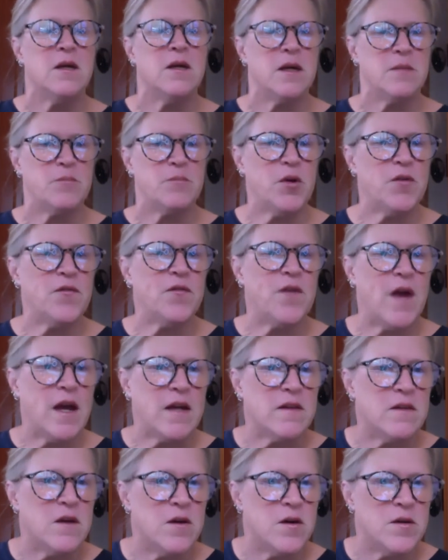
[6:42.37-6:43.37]

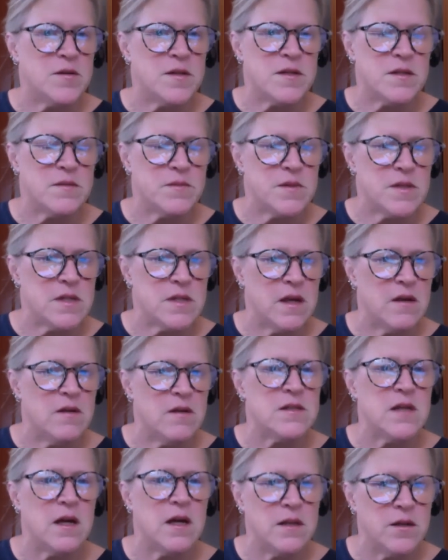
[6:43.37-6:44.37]
perfect those
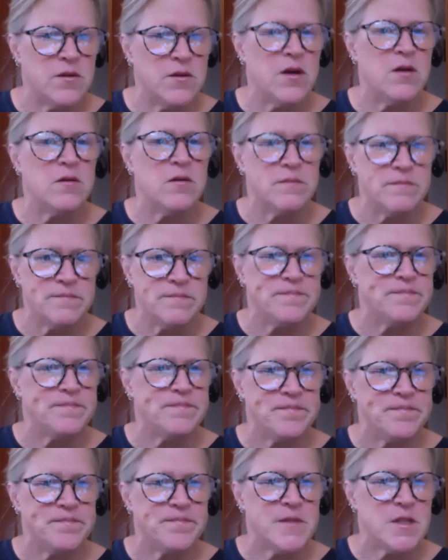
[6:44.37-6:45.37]
skills on their own.
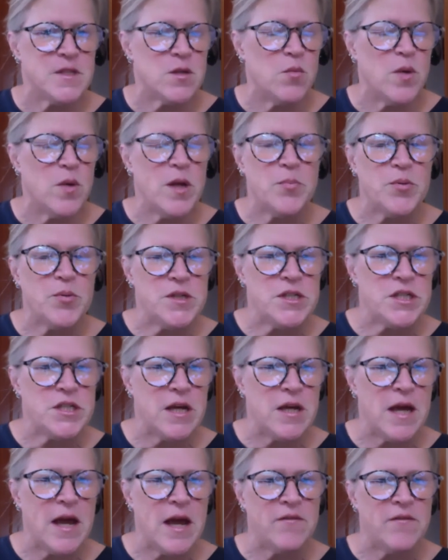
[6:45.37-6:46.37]
So we
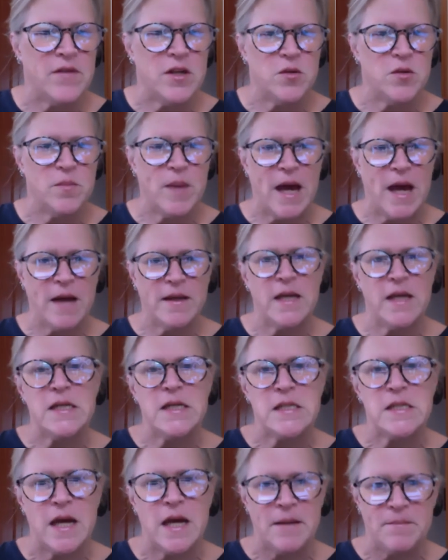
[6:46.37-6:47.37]
appreciate having you back
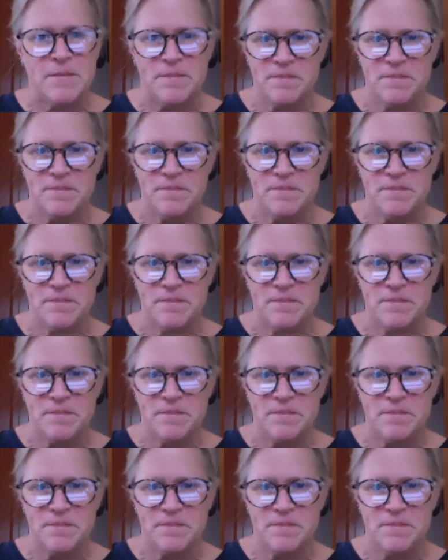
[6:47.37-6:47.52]
anytime.